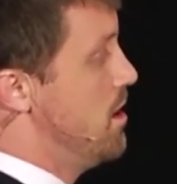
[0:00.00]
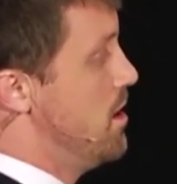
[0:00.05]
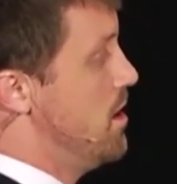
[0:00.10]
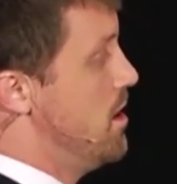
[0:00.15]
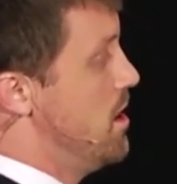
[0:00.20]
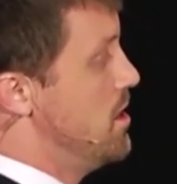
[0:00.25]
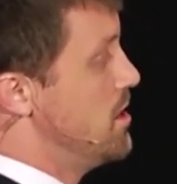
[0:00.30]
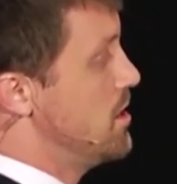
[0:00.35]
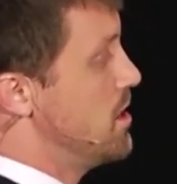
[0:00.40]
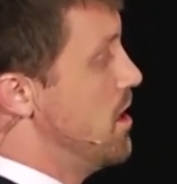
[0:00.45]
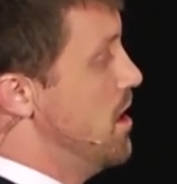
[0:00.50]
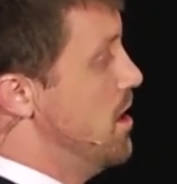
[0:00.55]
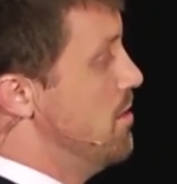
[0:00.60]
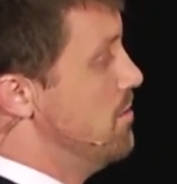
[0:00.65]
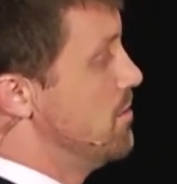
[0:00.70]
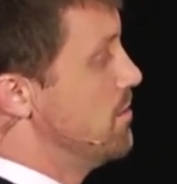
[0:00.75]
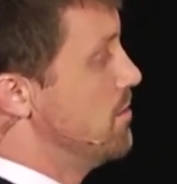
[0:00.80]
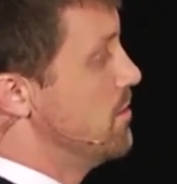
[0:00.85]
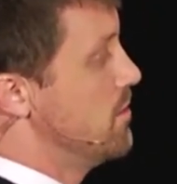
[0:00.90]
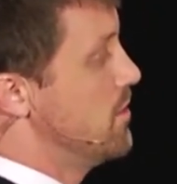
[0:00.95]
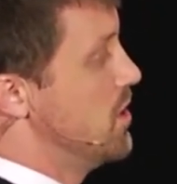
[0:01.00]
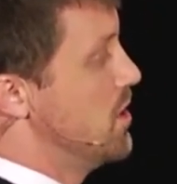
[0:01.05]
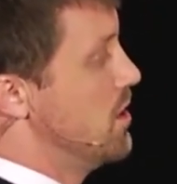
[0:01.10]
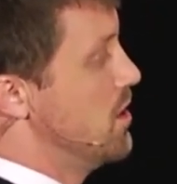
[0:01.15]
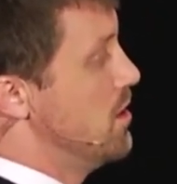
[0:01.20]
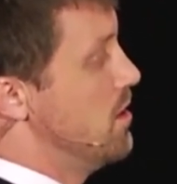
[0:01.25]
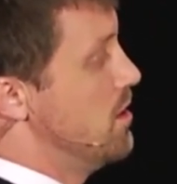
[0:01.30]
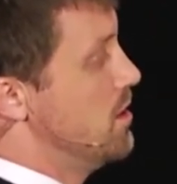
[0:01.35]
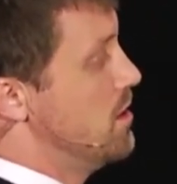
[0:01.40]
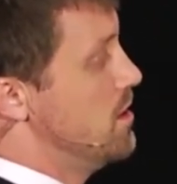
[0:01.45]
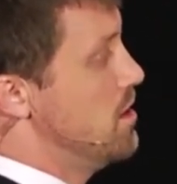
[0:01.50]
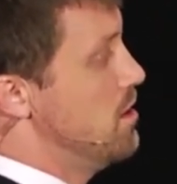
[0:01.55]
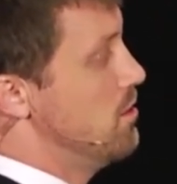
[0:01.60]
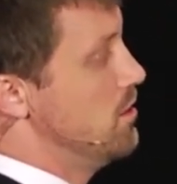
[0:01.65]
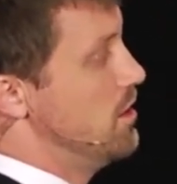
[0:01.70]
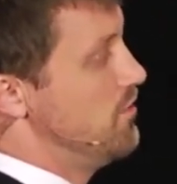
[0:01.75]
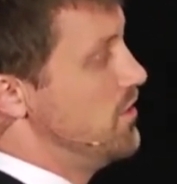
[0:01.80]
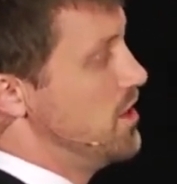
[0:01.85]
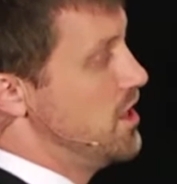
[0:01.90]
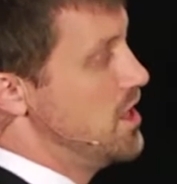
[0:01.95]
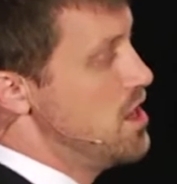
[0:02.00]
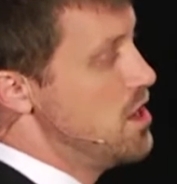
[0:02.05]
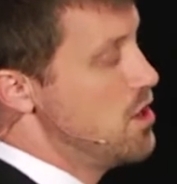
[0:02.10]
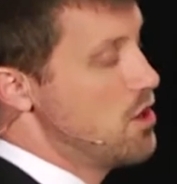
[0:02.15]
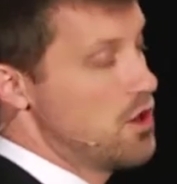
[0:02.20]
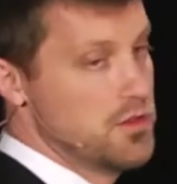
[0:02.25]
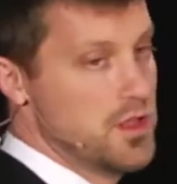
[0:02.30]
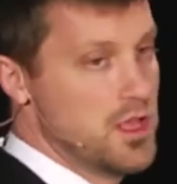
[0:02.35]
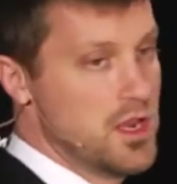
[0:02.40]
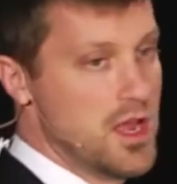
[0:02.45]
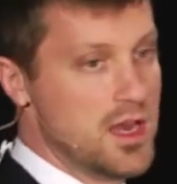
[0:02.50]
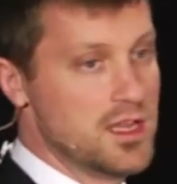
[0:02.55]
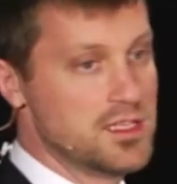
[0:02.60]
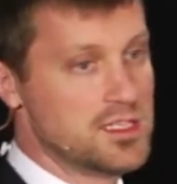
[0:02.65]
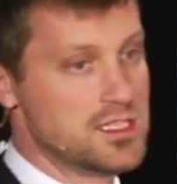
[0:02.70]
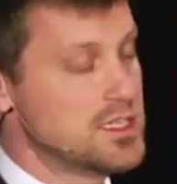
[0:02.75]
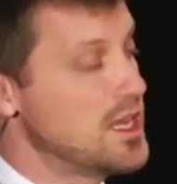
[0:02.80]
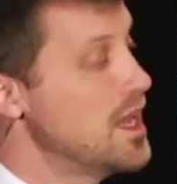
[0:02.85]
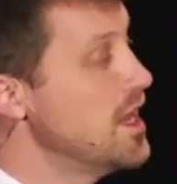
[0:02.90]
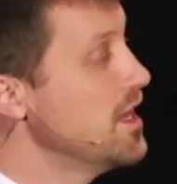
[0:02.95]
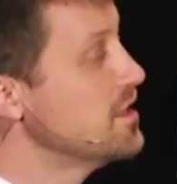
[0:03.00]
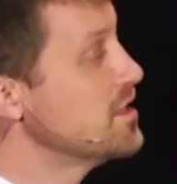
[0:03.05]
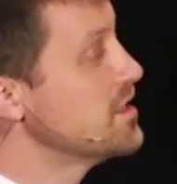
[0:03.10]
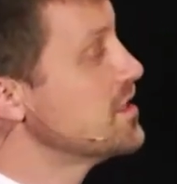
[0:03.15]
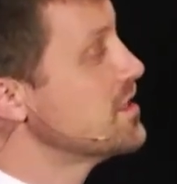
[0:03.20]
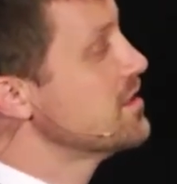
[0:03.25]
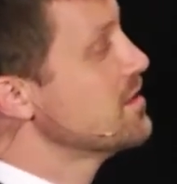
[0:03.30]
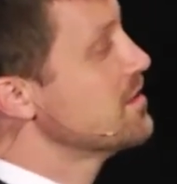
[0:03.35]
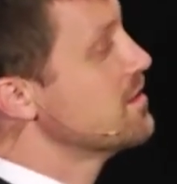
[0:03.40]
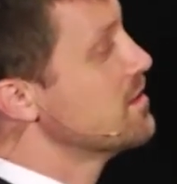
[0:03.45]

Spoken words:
income, you're living here in the United States.